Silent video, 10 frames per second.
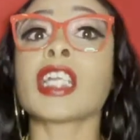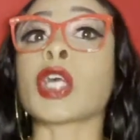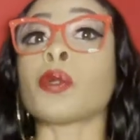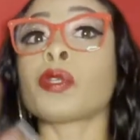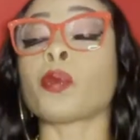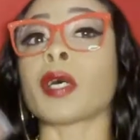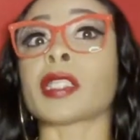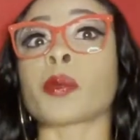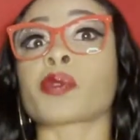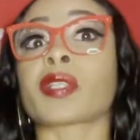The only one
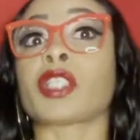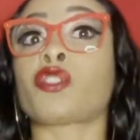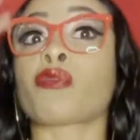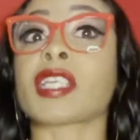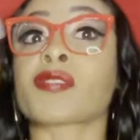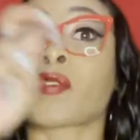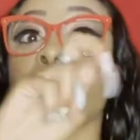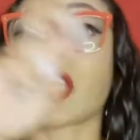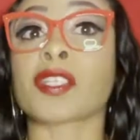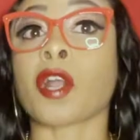that was really dressed for
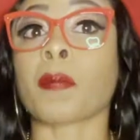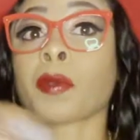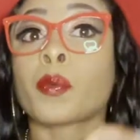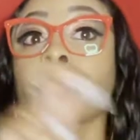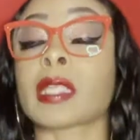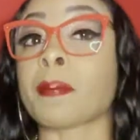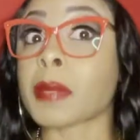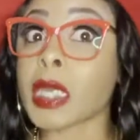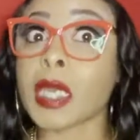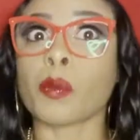red carpet wear to
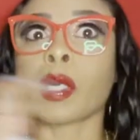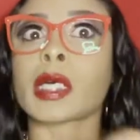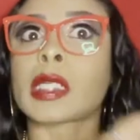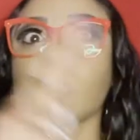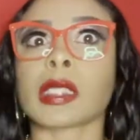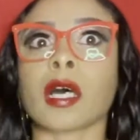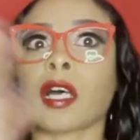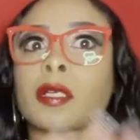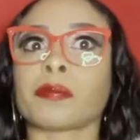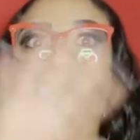me was
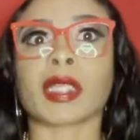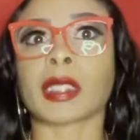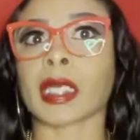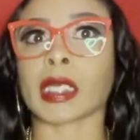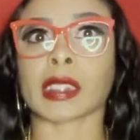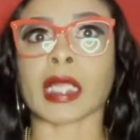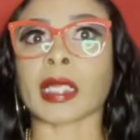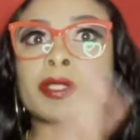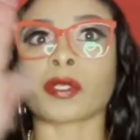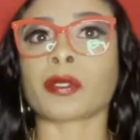Big Lex. I
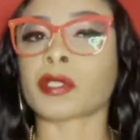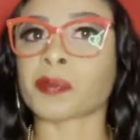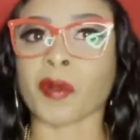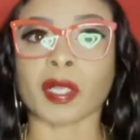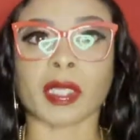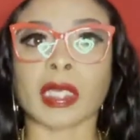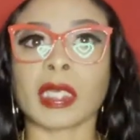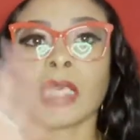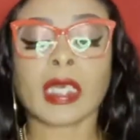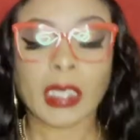liked her little sparkly
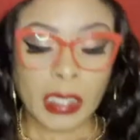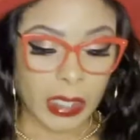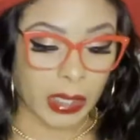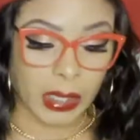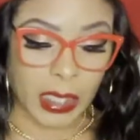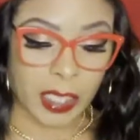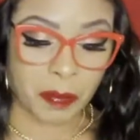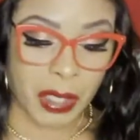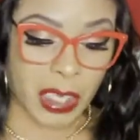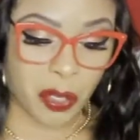thing.
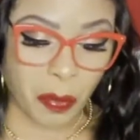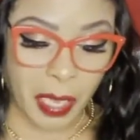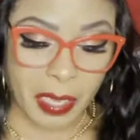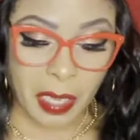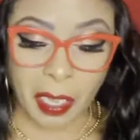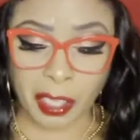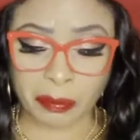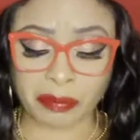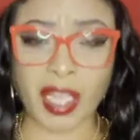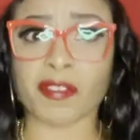But anyway,
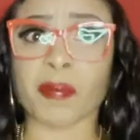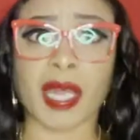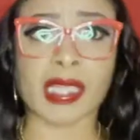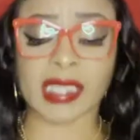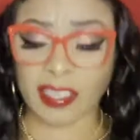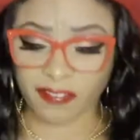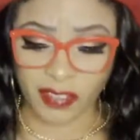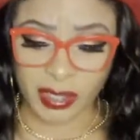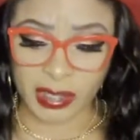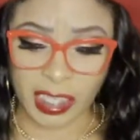everybody's getting
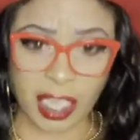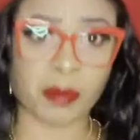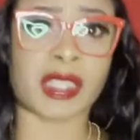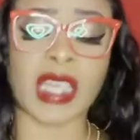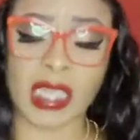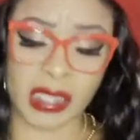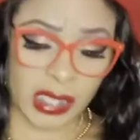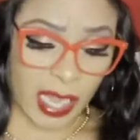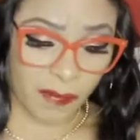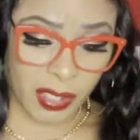fucked up,
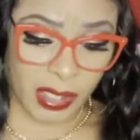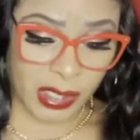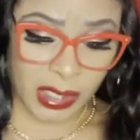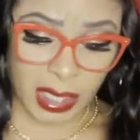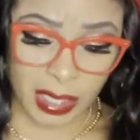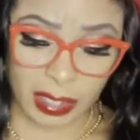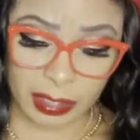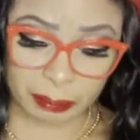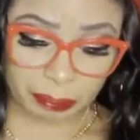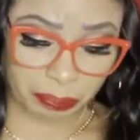dancing, having a good
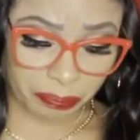time.